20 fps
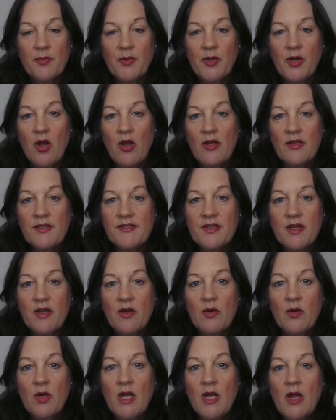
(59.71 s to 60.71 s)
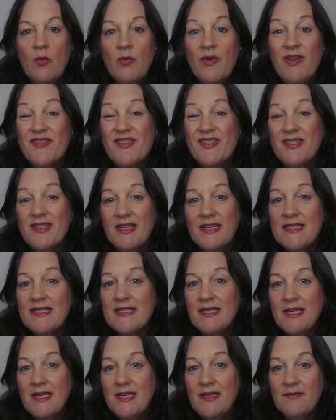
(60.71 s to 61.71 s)
but also we have
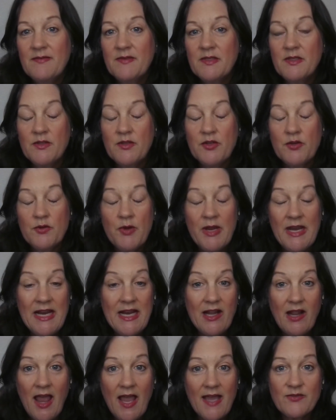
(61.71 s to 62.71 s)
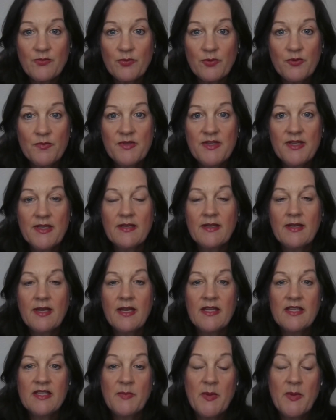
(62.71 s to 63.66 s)
60 unique classrooms and